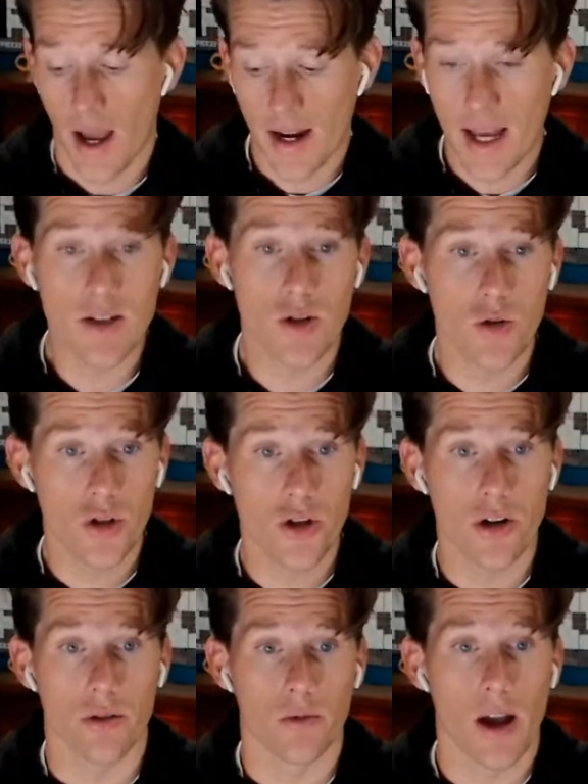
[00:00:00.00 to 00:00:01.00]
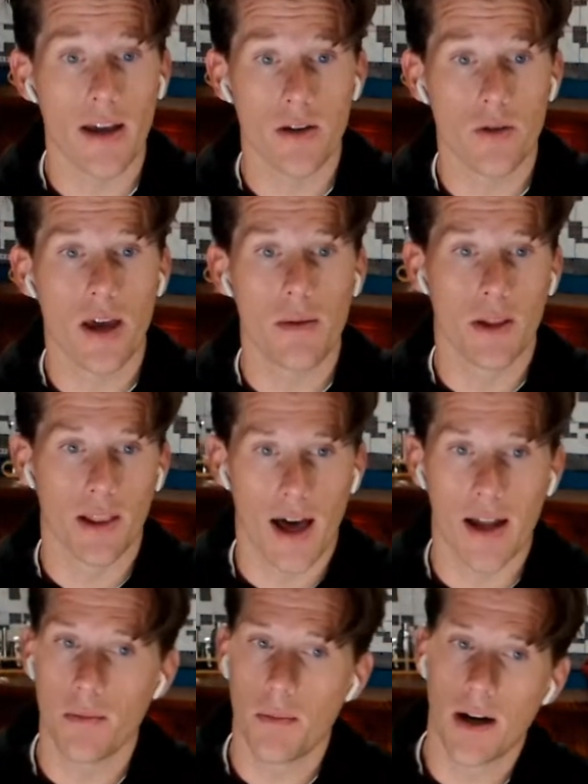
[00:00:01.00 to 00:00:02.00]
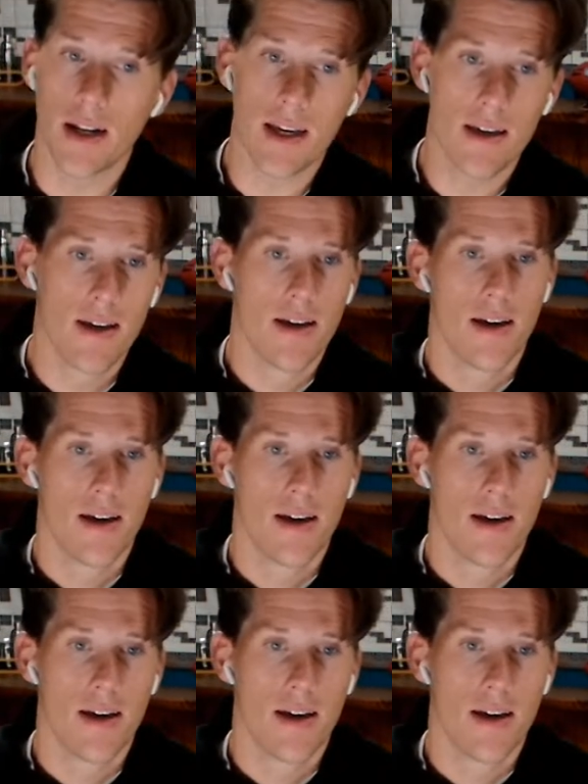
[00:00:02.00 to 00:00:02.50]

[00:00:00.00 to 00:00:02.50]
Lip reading: And as you should, right? You gave him a lot of money.